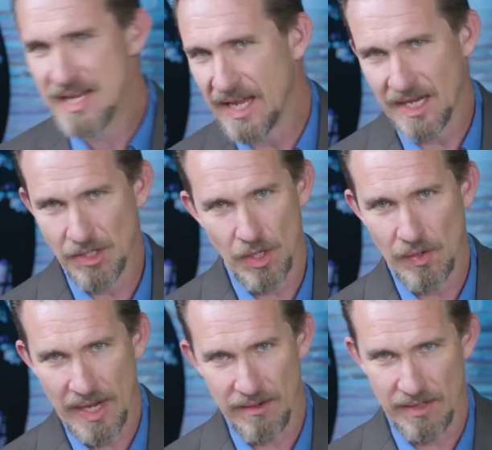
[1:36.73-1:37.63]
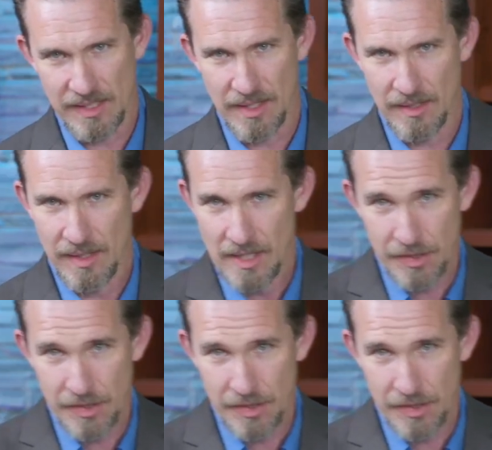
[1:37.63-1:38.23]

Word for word: in your area.